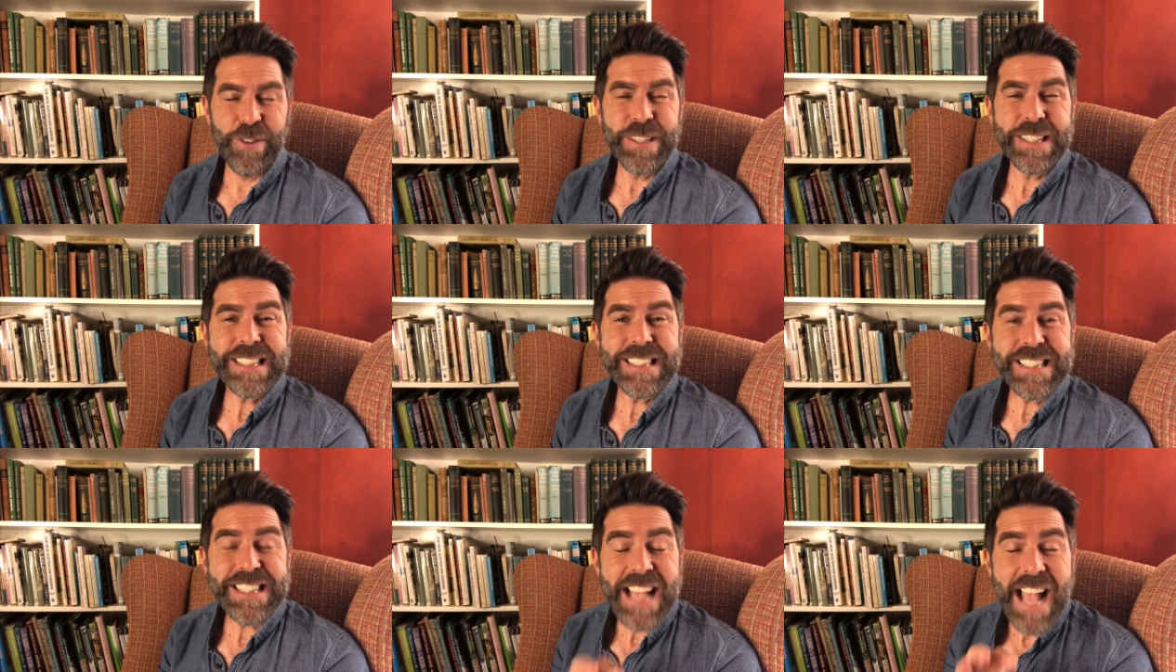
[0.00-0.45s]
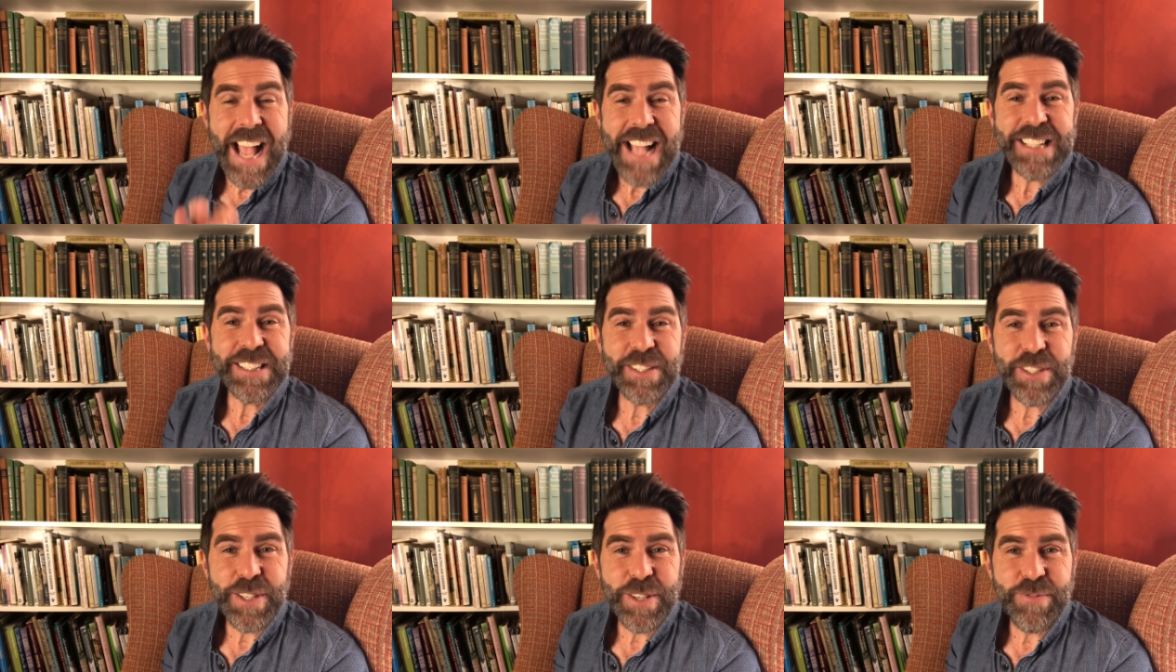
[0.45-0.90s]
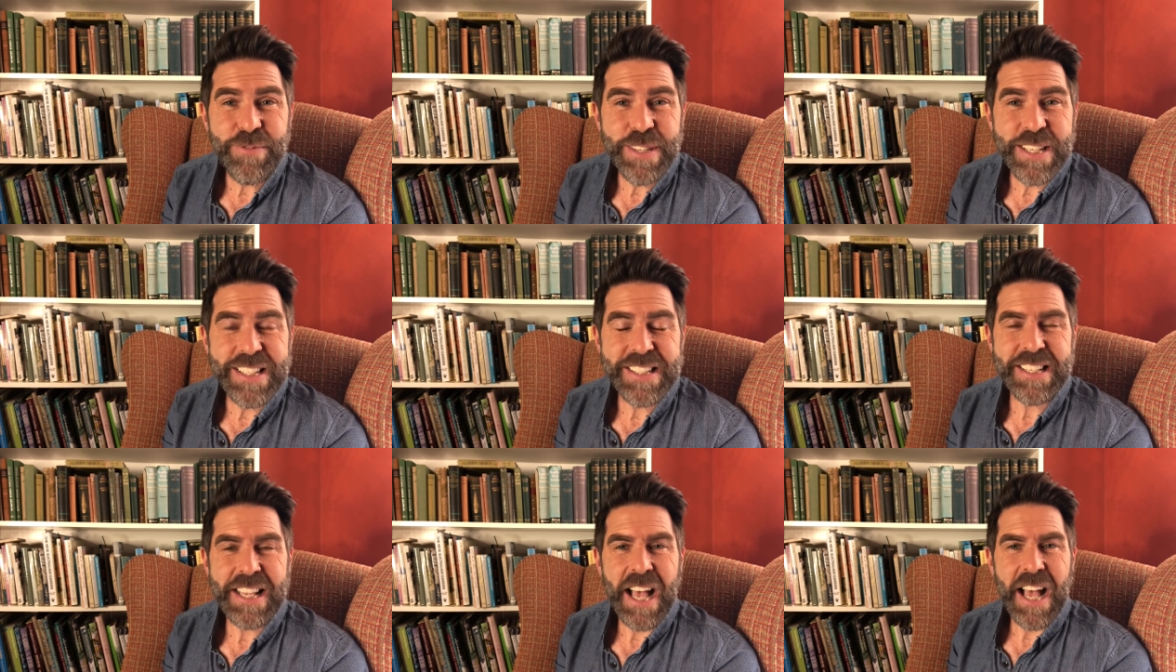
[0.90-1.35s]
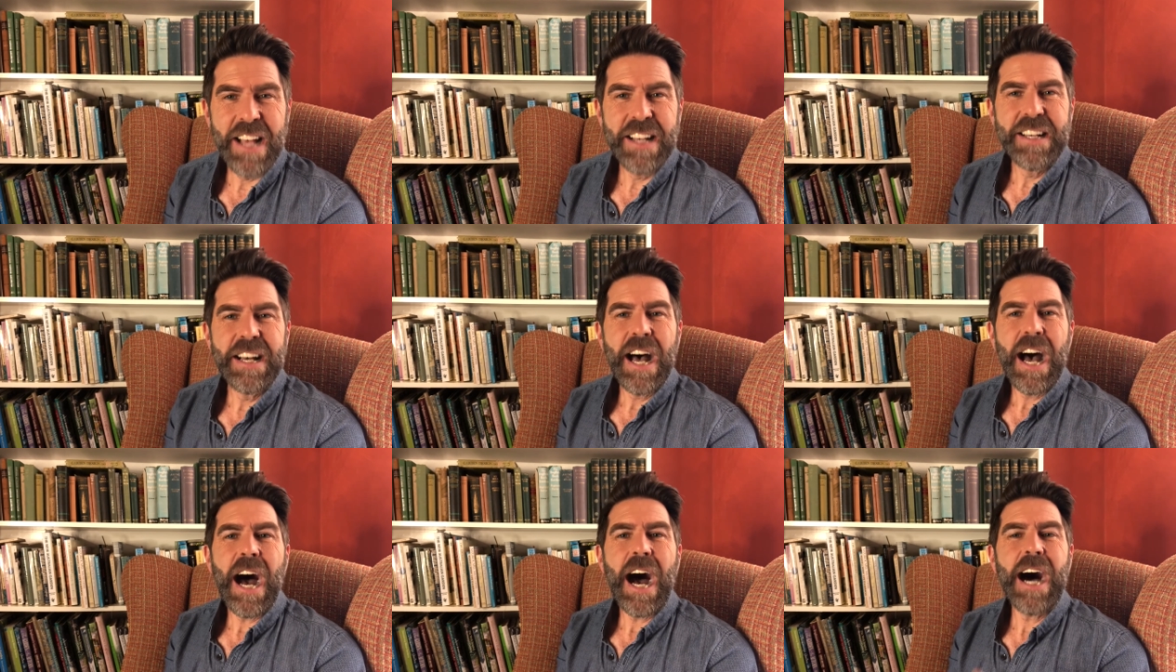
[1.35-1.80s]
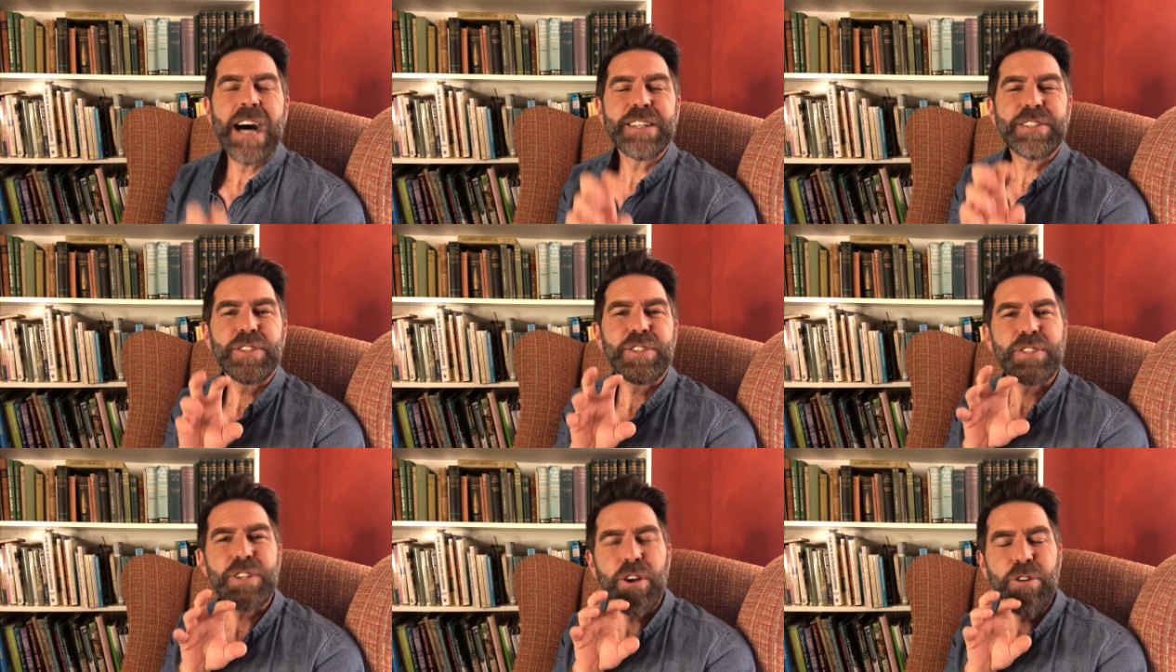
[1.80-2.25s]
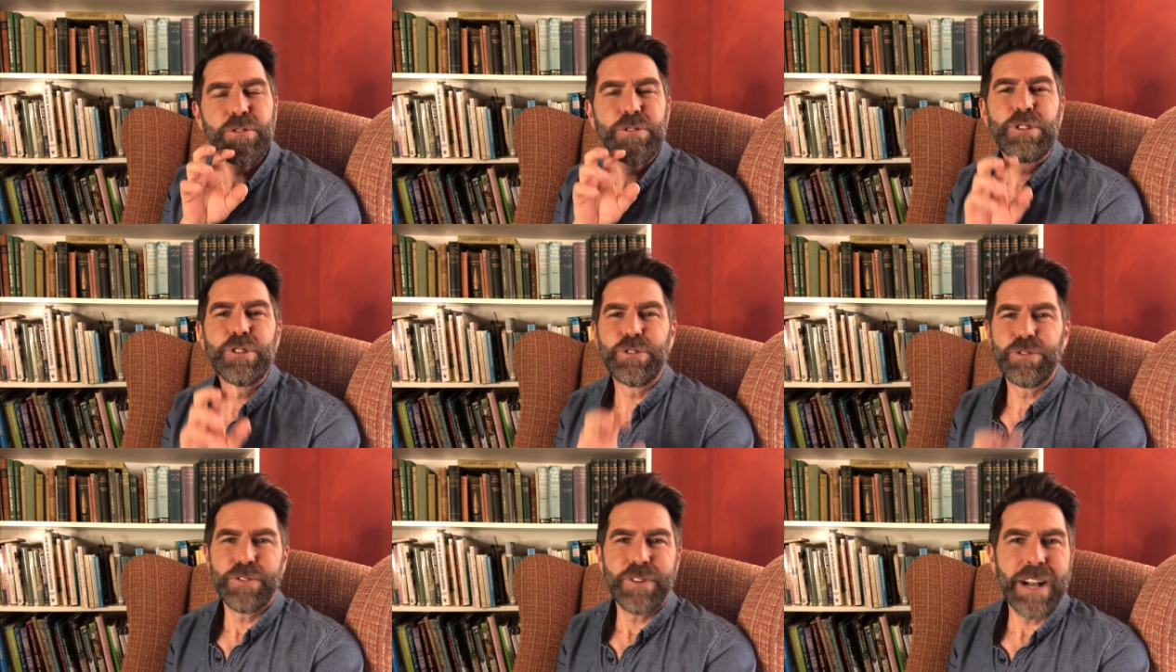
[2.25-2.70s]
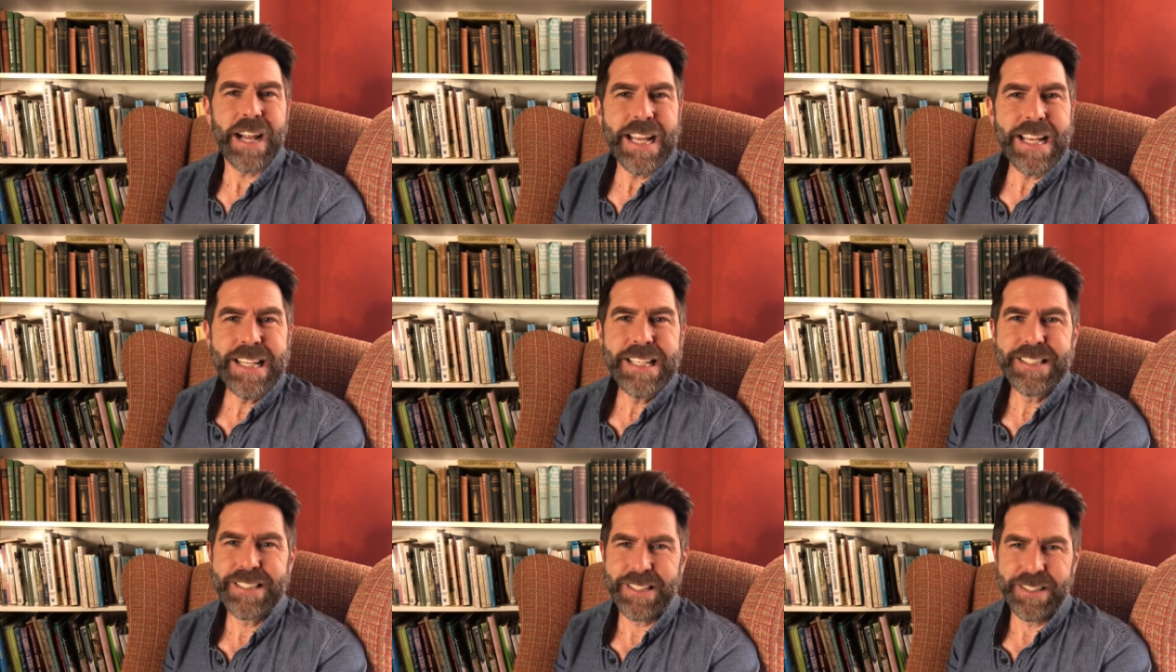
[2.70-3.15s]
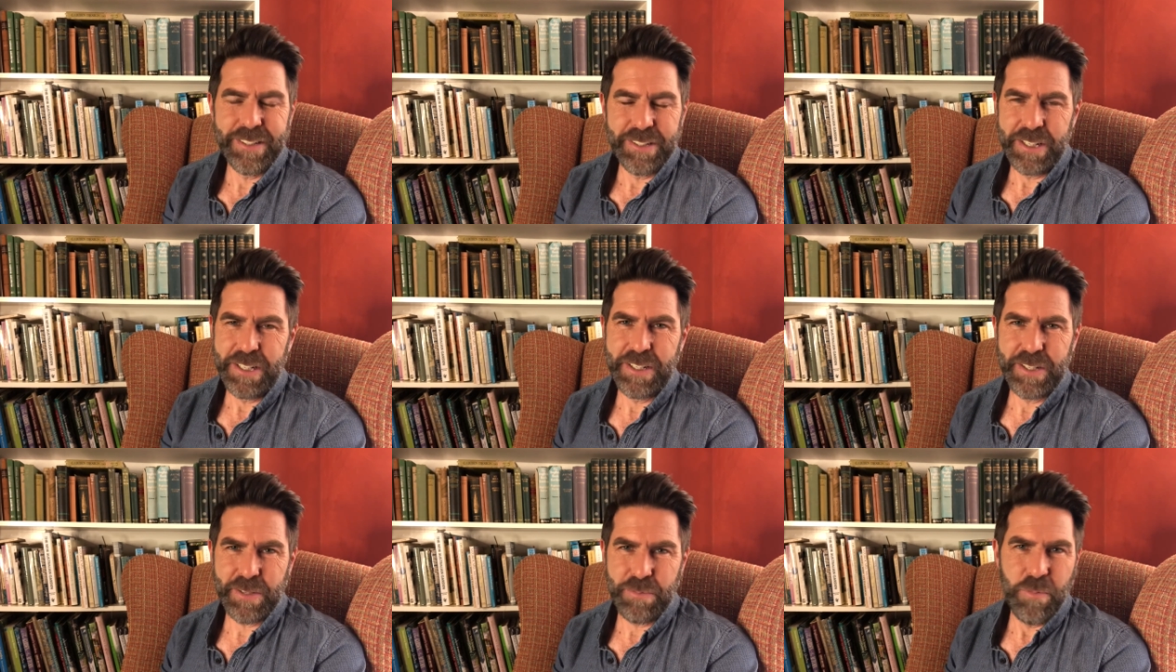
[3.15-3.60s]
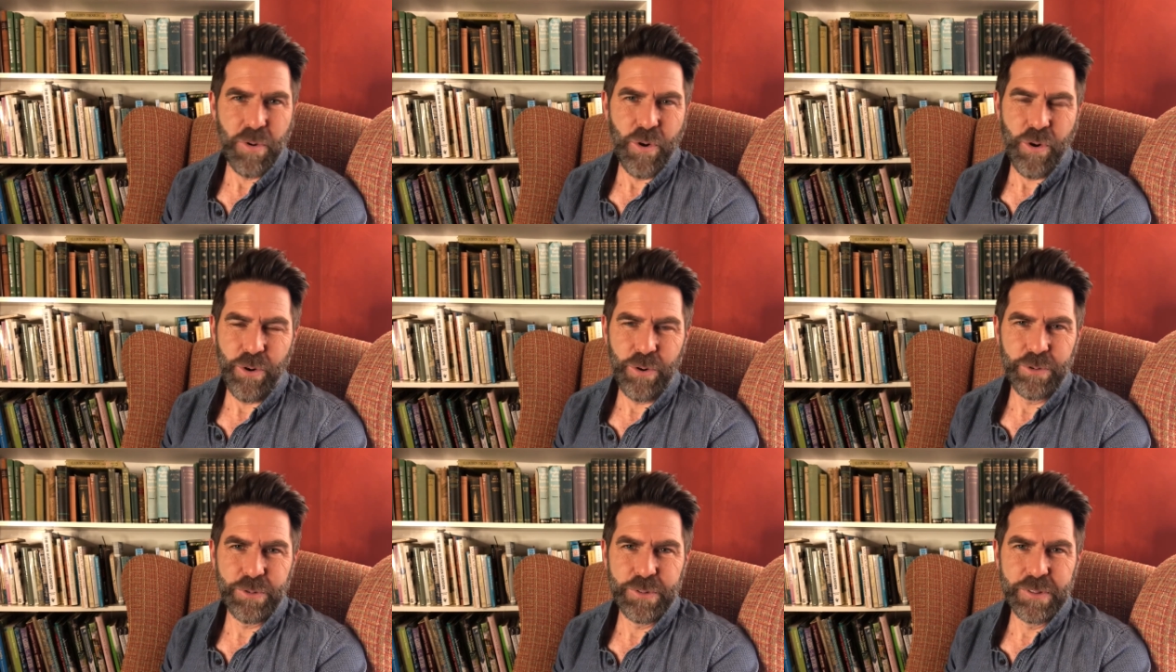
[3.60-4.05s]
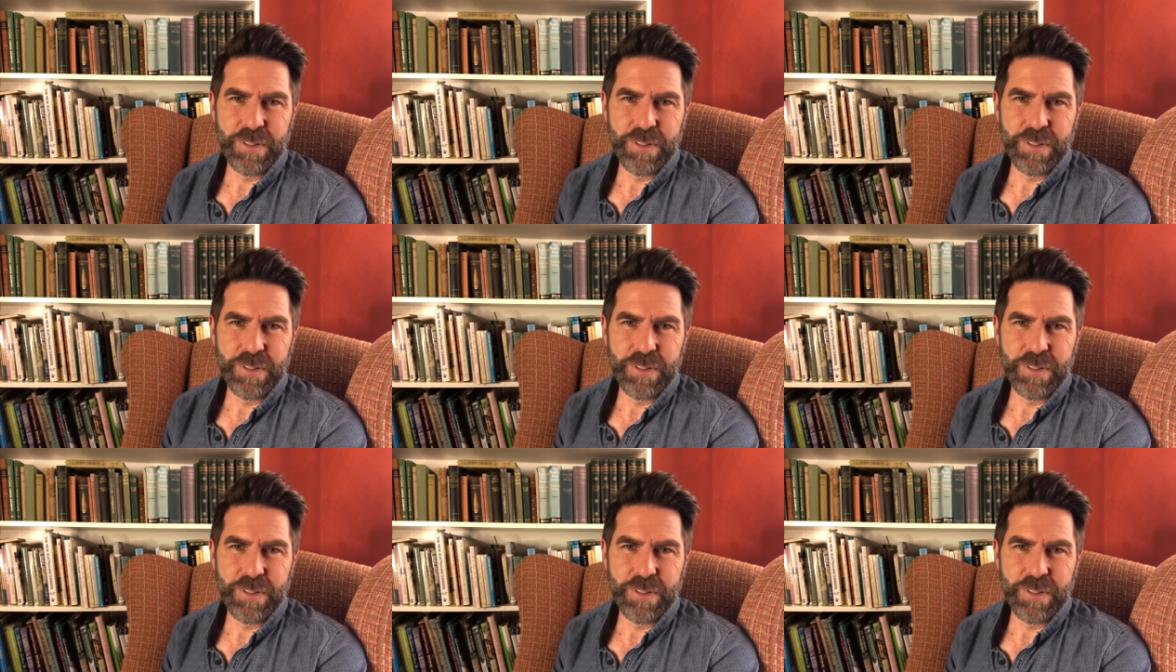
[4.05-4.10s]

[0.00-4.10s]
The chances of this are so crazily small.